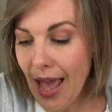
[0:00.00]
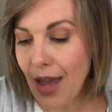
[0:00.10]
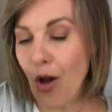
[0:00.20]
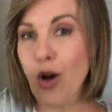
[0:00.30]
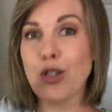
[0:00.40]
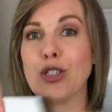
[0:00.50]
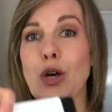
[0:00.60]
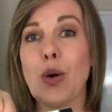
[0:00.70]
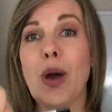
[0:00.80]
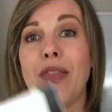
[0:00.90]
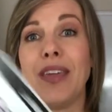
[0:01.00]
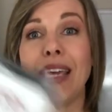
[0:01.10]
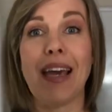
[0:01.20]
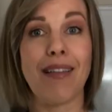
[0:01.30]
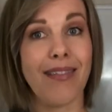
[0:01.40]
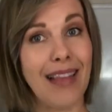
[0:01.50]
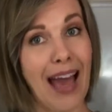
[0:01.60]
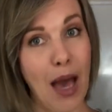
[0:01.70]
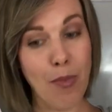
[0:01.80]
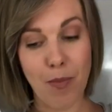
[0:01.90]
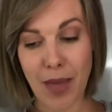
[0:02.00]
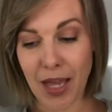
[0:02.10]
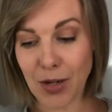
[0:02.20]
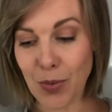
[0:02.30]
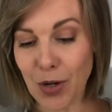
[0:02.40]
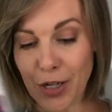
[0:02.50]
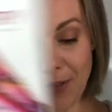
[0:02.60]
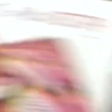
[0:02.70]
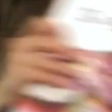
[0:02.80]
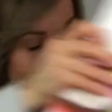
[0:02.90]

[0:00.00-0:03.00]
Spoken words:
and also the lab manual.